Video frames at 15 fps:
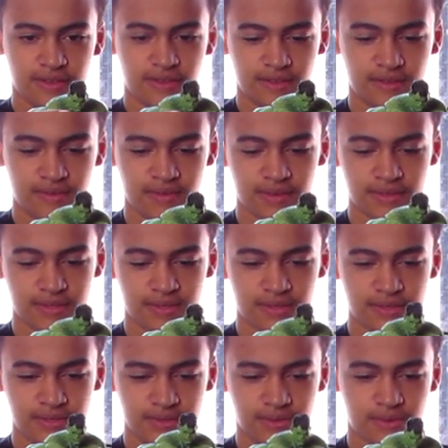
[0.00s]
this
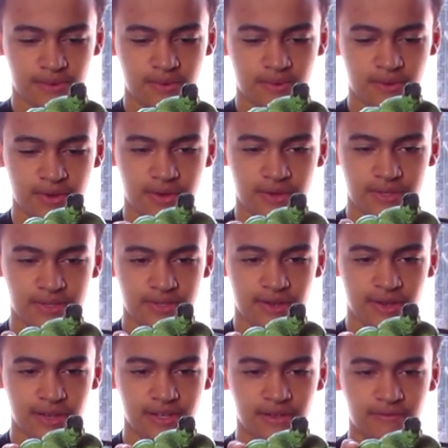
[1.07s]
is cool because
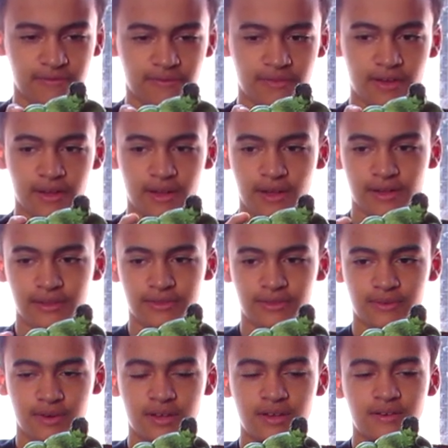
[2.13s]
all
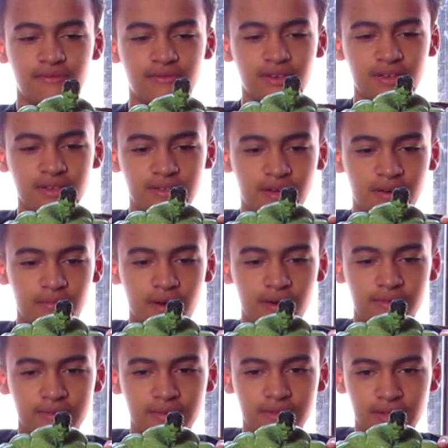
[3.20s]
three of these are
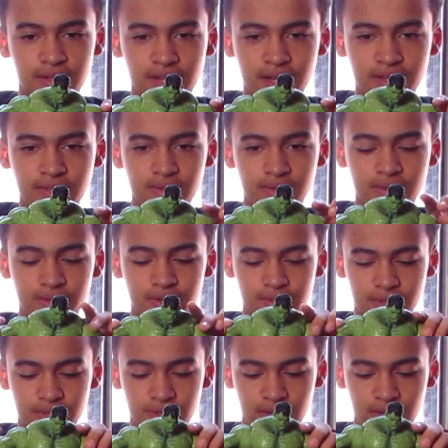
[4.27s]
Marvel Select toys.